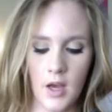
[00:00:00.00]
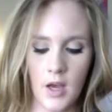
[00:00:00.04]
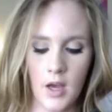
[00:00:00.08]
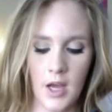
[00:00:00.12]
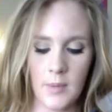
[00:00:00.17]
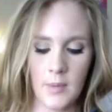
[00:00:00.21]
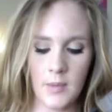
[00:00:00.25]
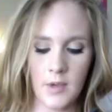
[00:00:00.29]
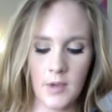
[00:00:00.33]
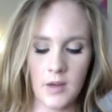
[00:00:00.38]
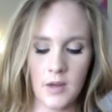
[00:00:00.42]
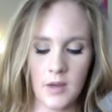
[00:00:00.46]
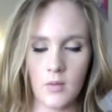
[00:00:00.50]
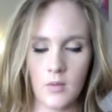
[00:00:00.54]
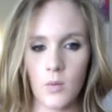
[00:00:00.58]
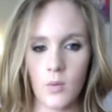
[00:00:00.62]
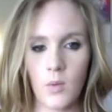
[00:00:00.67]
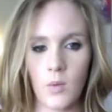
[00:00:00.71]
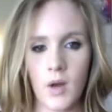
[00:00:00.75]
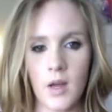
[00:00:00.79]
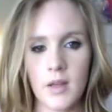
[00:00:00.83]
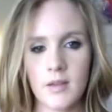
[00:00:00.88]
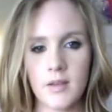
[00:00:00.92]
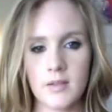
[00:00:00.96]
I mean,
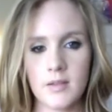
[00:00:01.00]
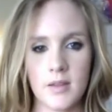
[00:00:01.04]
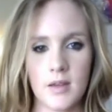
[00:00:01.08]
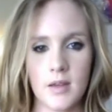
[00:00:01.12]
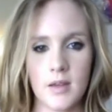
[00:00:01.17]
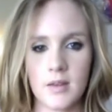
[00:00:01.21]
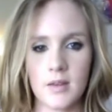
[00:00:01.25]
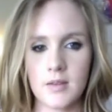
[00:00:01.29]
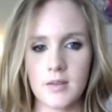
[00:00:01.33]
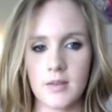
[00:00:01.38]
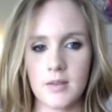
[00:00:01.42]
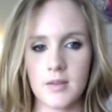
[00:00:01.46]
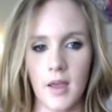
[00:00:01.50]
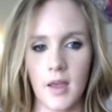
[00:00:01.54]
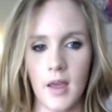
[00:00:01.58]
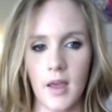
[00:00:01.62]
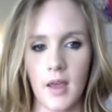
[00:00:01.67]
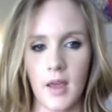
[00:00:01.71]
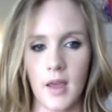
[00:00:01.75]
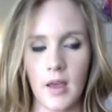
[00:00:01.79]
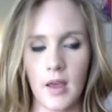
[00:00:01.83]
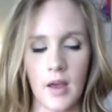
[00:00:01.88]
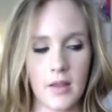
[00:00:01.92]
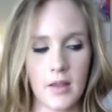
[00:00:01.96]
what is there to
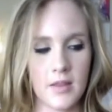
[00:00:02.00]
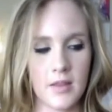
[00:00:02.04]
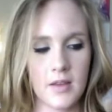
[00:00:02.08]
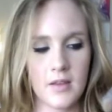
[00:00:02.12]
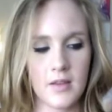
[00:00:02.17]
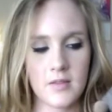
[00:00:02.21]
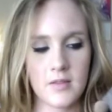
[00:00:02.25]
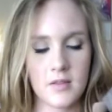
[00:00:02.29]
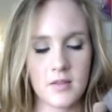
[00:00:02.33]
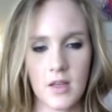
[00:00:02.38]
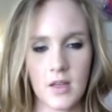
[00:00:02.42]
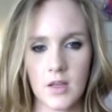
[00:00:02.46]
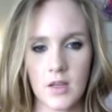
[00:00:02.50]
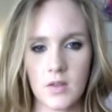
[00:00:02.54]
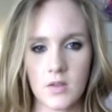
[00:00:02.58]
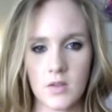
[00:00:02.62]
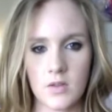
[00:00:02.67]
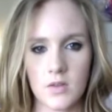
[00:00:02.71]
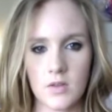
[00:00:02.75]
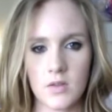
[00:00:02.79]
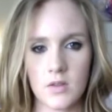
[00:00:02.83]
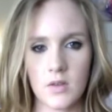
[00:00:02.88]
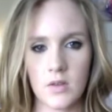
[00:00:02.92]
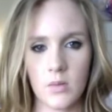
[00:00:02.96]
say? These things are
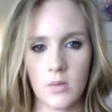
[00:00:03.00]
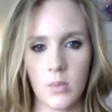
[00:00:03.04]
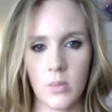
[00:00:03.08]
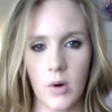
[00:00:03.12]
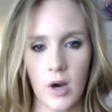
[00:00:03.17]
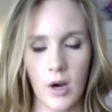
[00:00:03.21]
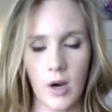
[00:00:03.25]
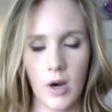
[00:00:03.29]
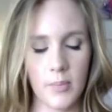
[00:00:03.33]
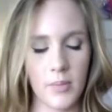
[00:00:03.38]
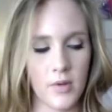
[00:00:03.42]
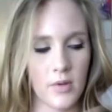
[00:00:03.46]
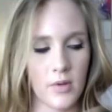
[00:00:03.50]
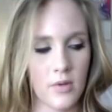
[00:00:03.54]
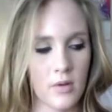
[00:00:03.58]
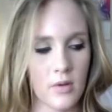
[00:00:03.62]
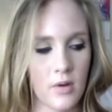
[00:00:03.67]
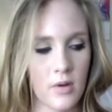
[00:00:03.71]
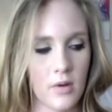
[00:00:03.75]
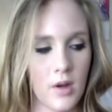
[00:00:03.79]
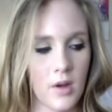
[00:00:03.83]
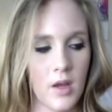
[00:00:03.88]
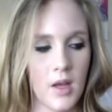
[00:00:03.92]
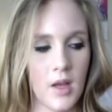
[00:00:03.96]
so
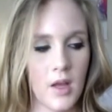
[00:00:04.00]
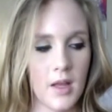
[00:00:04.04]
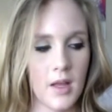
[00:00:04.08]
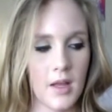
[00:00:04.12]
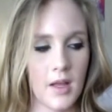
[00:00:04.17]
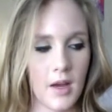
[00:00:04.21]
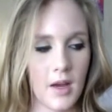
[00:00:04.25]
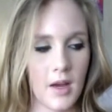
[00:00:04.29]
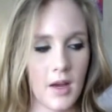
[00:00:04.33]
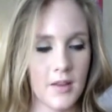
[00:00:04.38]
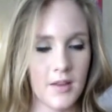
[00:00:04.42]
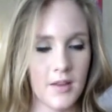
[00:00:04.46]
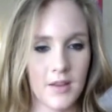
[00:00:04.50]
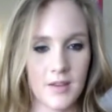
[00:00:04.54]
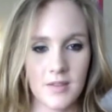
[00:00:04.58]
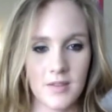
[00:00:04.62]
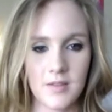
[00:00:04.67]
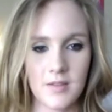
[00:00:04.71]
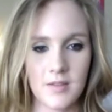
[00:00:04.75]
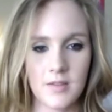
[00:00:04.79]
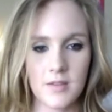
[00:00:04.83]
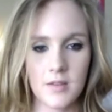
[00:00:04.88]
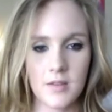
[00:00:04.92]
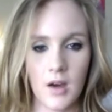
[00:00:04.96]
popular. It's
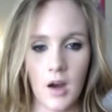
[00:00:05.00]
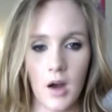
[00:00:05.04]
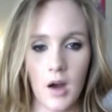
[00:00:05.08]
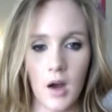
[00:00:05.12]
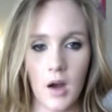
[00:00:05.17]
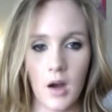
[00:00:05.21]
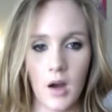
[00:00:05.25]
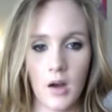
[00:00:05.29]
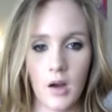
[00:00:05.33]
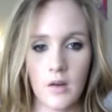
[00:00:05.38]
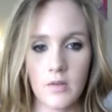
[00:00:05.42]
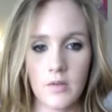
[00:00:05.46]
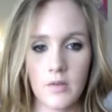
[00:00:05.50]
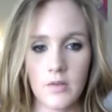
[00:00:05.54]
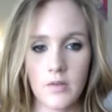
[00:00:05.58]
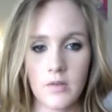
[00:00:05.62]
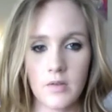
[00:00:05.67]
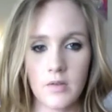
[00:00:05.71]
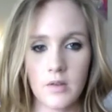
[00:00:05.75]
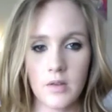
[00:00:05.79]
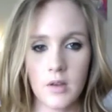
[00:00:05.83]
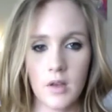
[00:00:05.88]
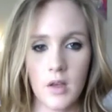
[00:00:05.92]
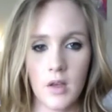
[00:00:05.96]

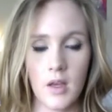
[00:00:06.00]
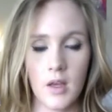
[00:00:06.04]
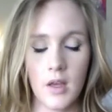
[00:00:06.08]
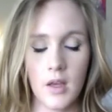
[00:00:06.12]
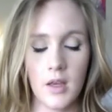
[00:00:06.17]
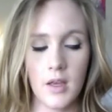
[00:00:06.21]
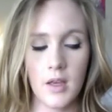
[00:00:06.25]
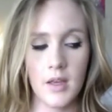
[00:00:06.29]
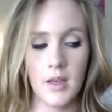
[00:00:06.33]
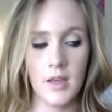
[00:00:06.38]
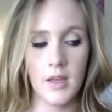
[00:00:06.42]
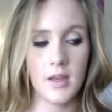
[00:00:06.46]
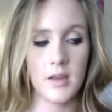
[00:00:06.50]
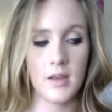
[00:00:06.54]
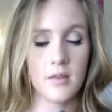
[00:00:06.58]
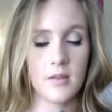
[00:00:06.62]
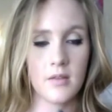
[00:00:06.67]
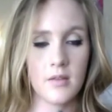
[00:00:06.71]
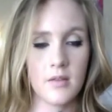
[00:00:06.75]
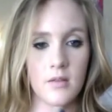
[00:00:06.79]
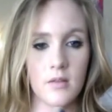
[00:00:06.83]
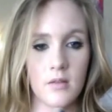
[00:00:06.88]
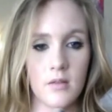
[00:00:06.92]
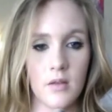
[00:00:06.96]
soft. It
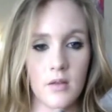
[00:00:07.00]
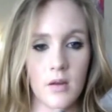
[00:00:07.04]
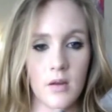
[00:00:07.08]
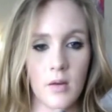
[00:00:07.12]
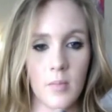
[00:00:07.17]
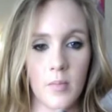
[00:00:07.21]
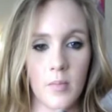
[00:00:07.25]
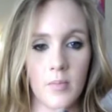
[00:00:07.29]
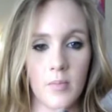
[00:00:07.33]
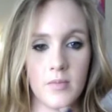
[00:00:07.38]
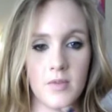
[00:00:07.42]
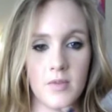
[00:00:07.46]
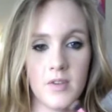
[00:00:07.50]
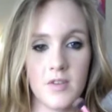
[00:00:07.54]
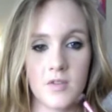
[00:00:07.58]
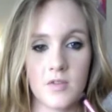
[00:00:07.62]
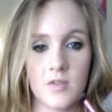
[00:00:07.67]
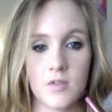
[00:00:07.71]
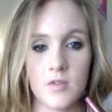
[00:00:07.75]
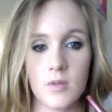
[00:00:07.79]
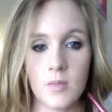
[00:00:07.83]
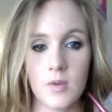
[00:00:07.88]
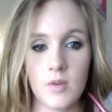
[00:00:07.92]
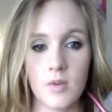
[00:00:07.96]

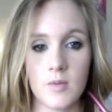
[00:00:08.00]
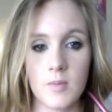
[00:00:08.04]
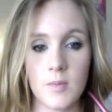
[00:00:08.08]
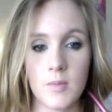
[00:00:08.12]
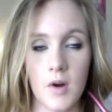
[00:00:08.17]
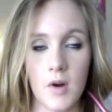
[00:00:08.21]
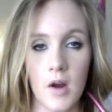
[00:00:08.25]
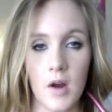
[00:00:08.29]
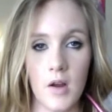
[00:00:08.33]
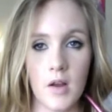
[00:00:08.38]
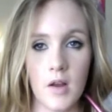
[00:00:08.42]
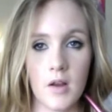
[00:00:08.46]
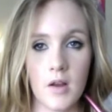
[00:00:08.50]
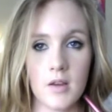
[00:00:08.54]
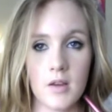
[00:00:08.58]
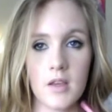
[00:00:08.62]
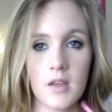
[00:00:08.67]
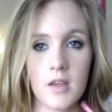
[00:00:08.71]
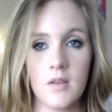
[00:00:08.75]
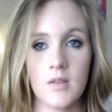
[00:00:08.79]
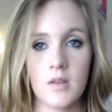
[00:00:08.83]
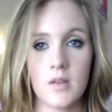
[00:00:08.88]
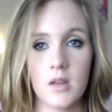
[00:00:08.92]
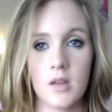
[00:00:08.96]
distributes product
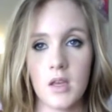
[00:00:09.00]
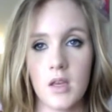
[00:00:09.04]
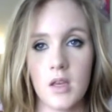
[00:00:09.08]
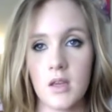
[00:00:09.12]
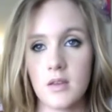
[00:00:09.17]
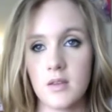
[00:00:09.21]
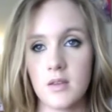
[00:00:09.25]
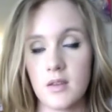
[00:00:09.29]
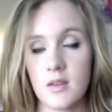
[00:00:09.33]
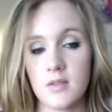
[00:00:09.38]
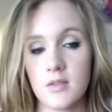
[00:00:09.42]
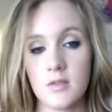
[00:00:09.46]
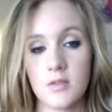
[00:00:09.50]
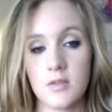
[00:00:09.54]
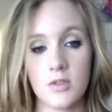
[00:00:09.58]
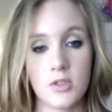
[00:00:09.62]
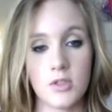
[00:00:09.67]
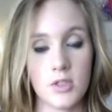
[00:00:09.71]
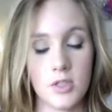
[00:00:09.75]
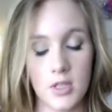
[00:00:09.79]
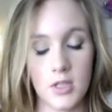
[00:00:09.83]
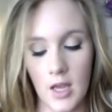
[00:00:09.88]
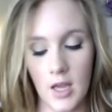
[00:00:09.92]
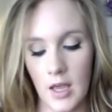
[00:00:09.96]
evenly, doesn't
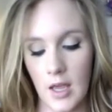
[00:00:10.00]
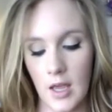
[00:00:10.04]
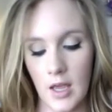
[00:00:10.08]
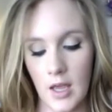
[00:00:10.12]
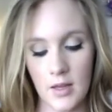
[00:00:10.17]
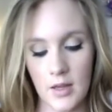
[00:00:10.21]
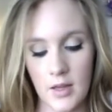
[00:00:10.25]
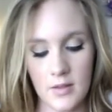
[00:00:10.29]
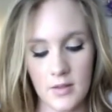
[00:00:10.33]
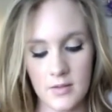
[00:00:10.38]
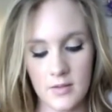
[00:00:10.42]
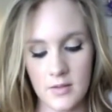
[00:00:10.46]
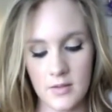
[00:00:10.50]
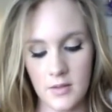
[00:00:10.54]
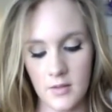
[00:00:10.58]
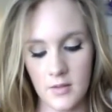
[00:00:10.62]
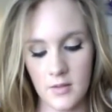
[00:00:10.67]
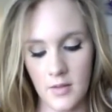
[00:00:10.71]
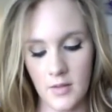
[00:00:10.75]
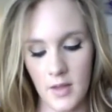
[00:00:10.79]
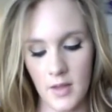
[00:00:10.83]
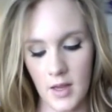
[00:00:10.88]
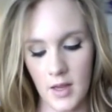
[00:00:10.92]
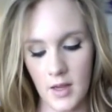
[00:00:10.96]
shed, it's
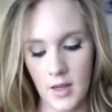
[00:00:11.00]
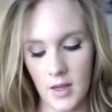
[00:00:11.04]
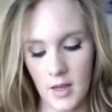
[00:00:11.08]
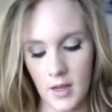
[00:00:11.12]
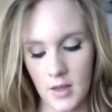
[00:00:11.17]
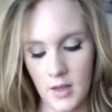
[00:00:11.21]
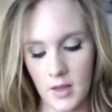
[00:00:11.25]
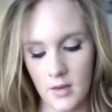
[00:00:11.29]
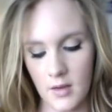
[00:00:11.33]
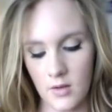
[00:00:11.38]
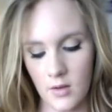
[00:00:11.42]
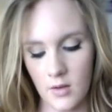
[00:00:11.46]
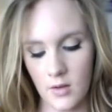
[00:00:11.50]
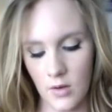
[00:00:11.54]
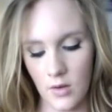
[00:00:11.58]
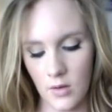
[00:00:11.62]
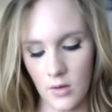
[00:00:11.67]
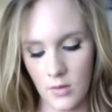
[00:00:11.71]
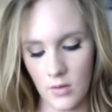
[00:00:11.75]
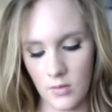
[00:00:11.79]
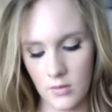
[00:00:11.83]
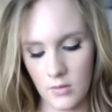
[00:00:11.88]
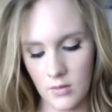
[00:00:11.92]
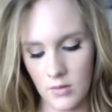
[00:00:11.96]
synthetic, you
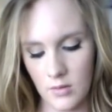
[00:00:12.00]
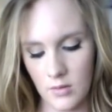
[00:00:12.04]
know.